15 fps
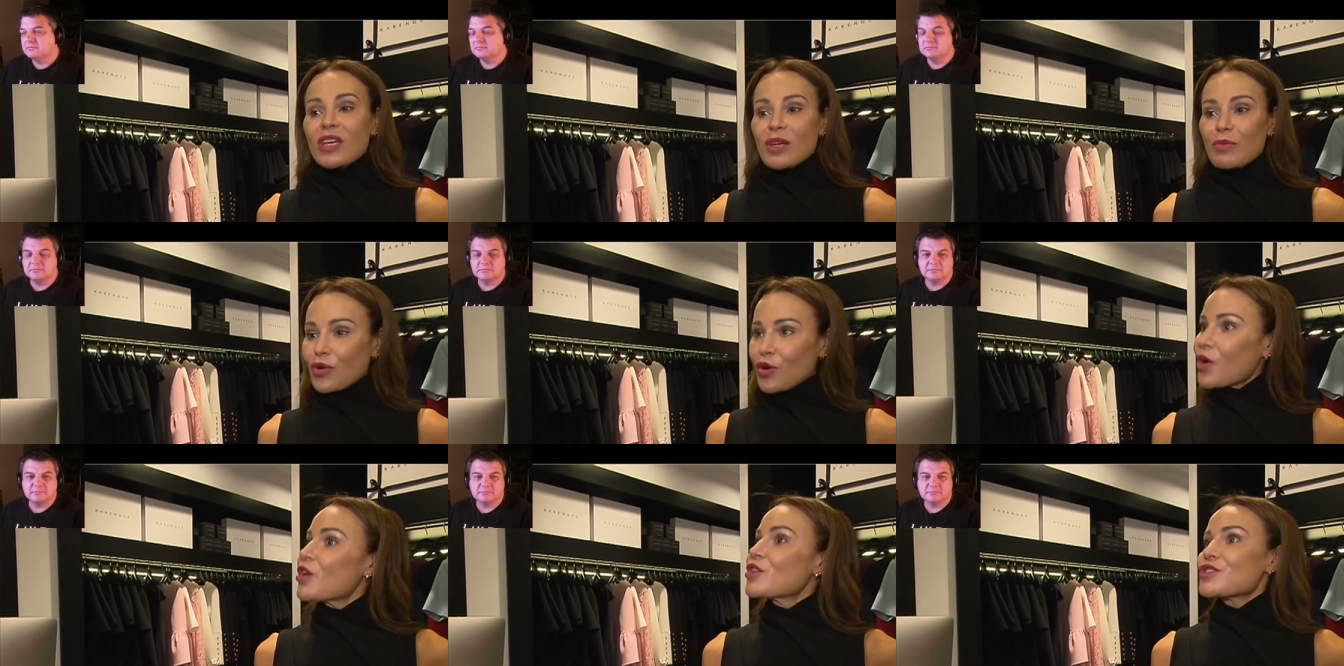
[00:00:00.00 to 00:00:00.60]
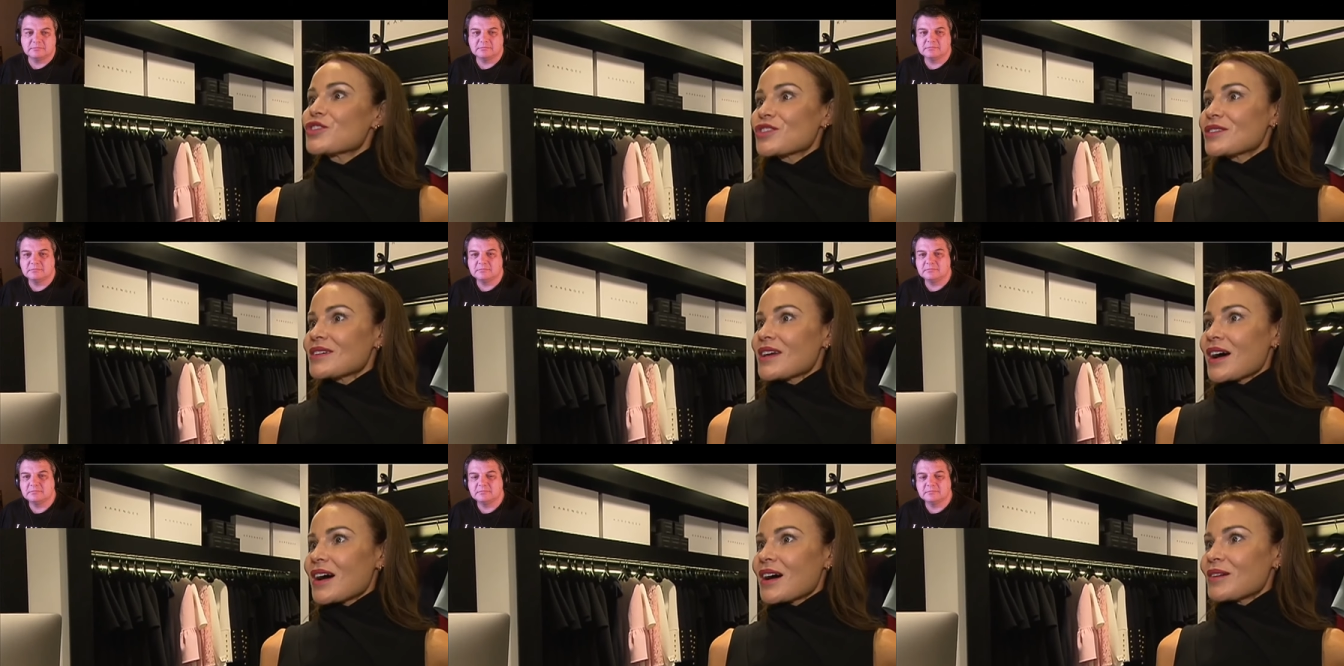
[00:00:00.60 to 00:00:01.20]
Speaker 1: be
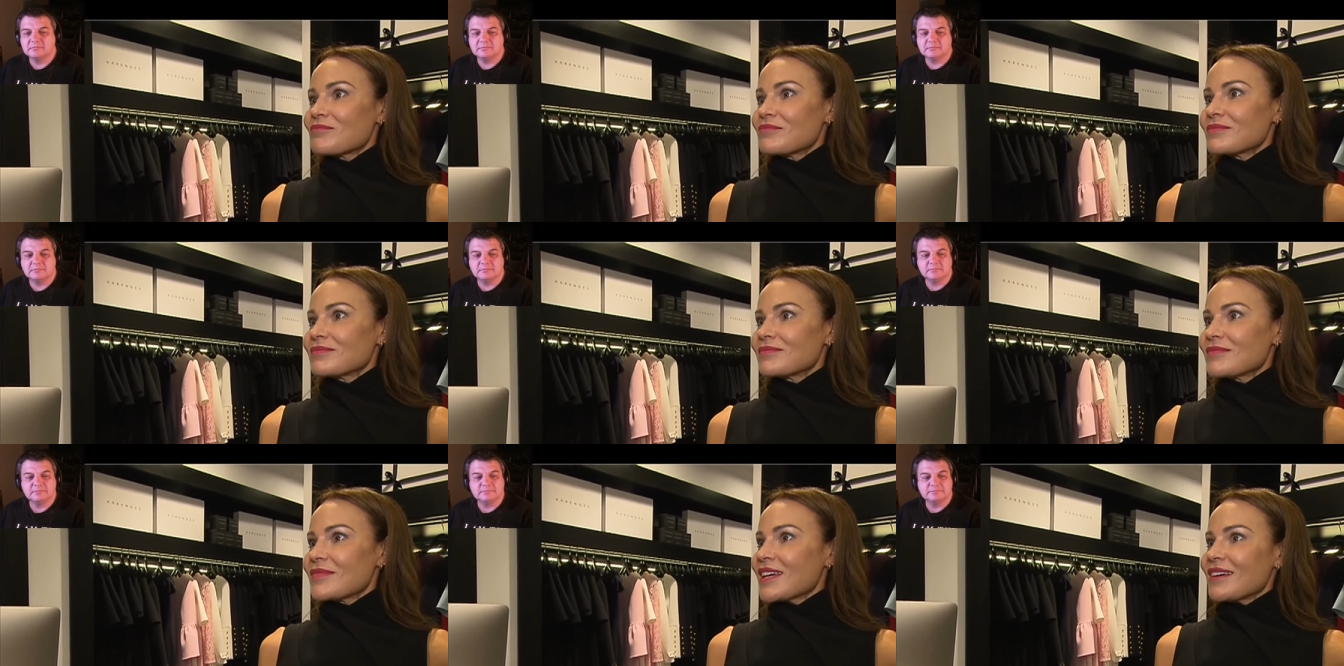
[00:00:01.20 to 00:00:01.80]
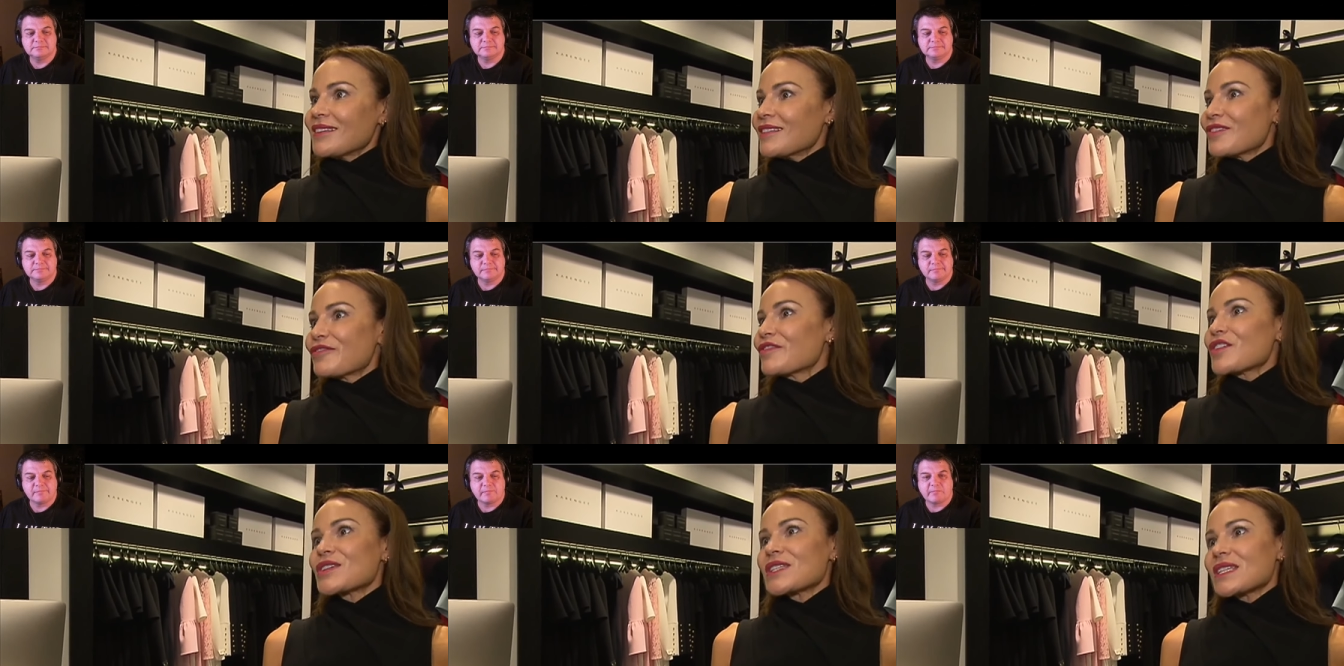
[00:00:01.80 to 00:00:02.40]
approached um, in the
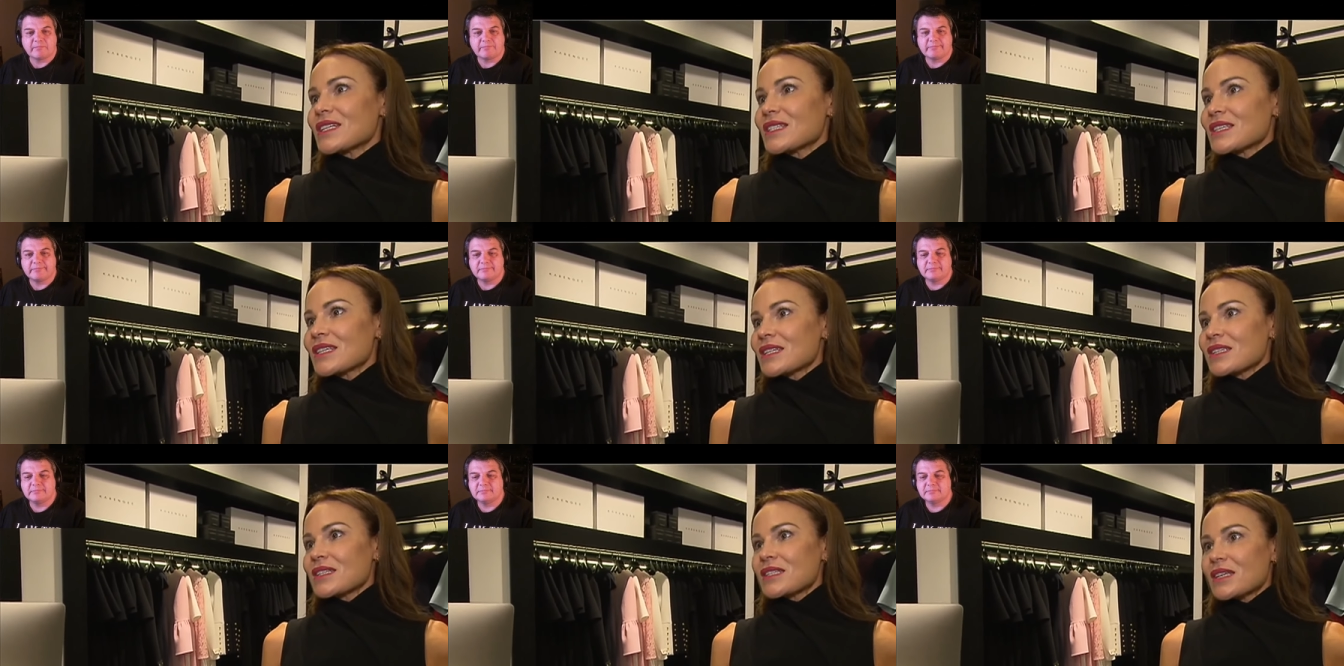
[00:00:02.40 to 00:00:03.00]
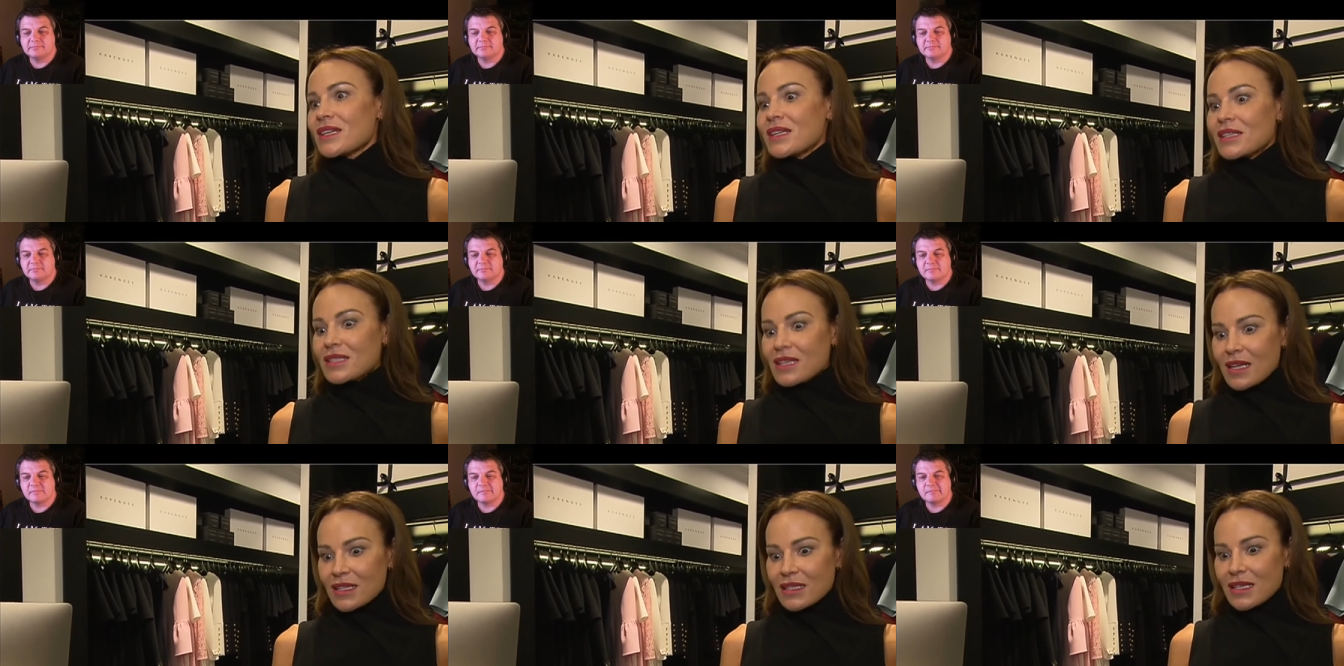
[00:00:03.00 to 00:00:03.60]
first instance
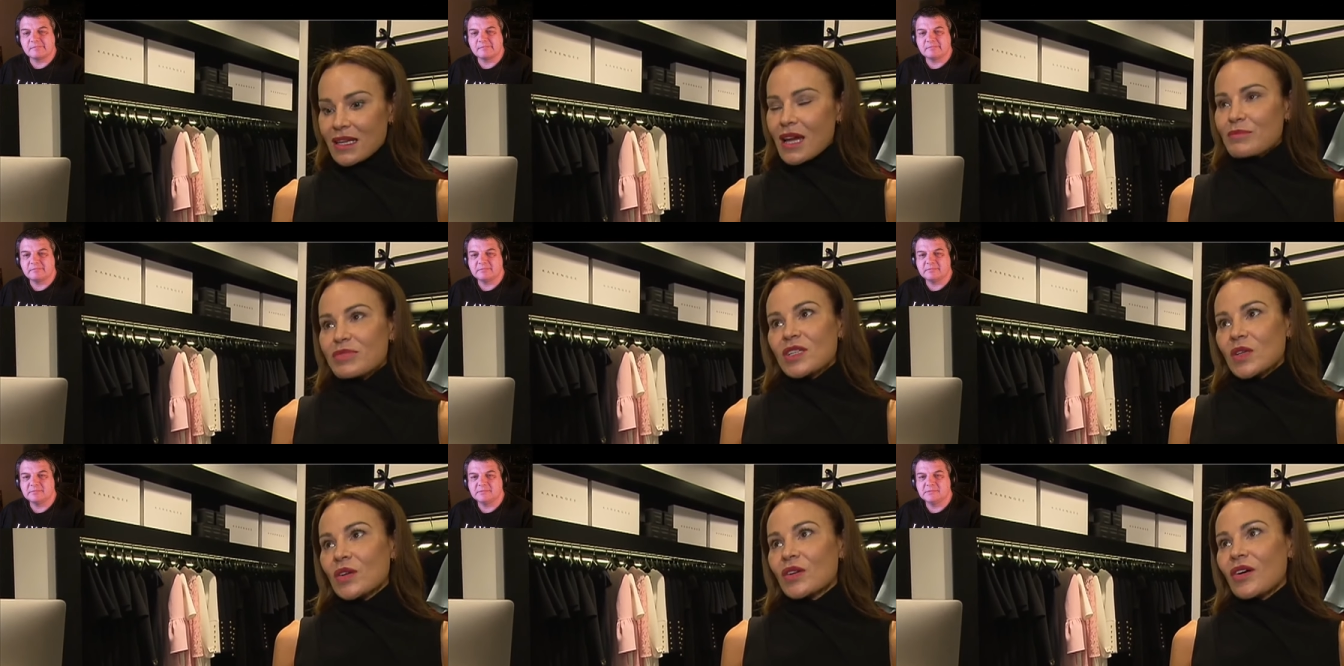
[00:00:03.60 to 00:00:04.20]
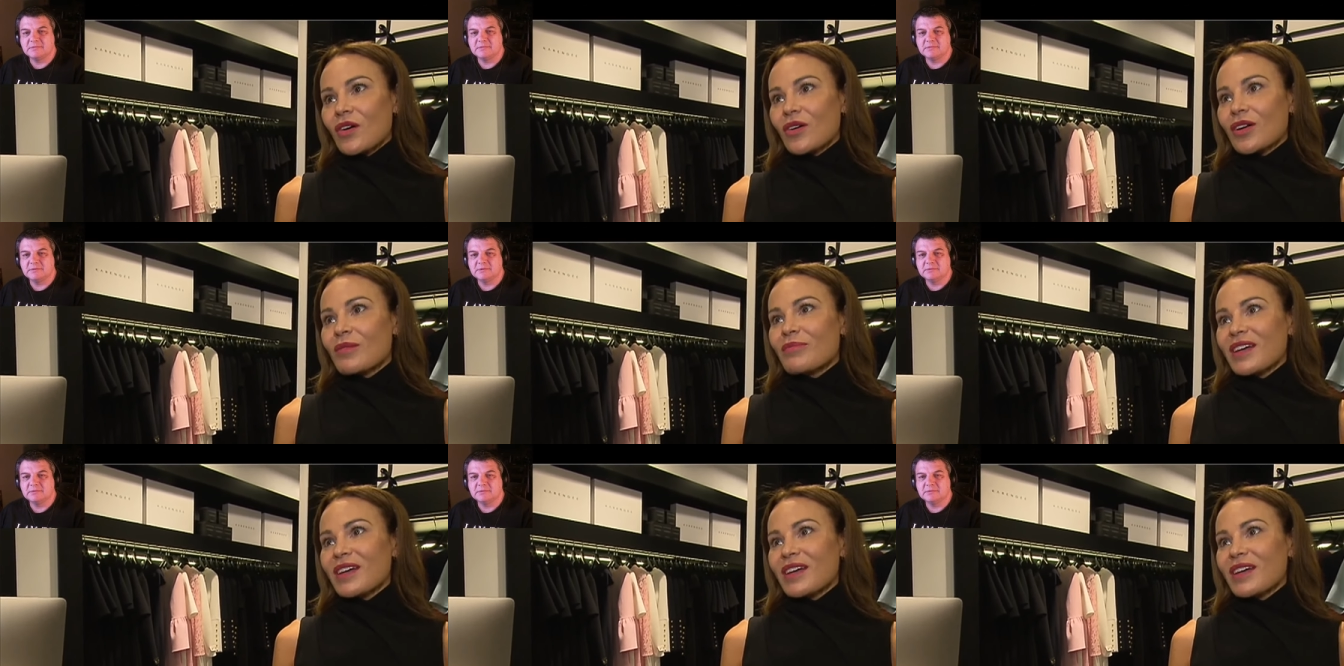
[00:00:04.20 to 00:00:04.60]
is is an absolute honour.